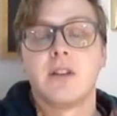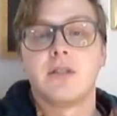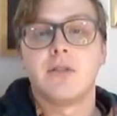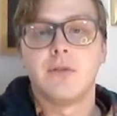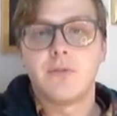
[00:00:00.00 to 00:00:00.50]

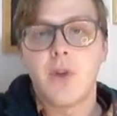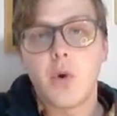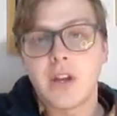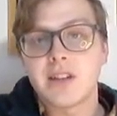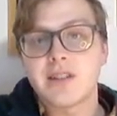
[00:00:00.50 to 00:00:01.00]
to
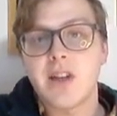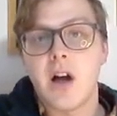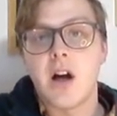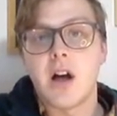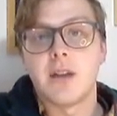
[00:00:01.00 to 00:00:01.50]
focus
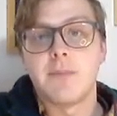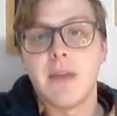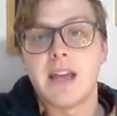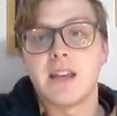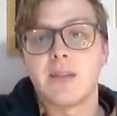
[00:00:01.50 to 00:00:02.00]
on
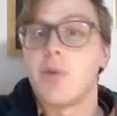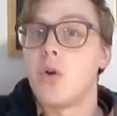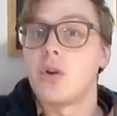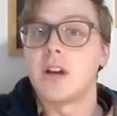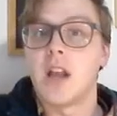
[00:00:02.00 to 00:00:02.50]
making
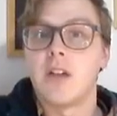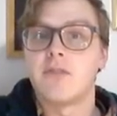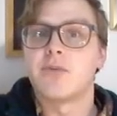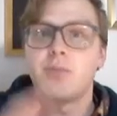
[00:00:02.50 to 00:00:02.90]
PokeGloves